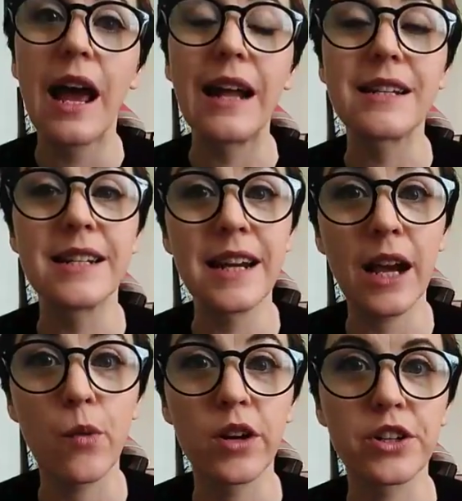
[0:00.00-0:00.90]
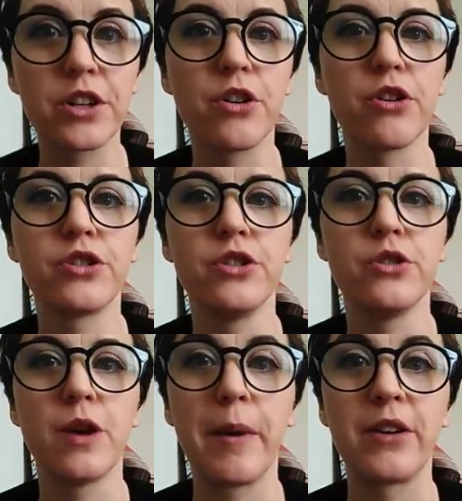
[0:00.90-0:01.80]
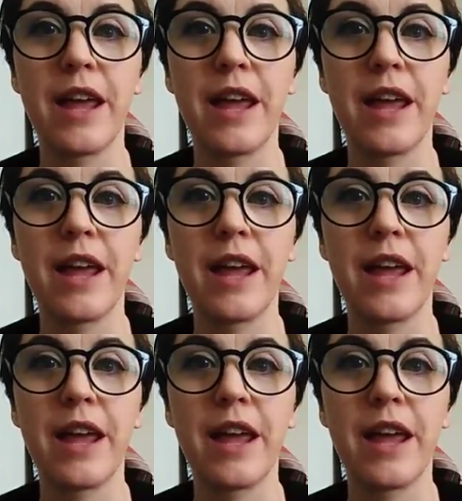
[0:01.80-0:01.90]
And today I wanted to talk to you about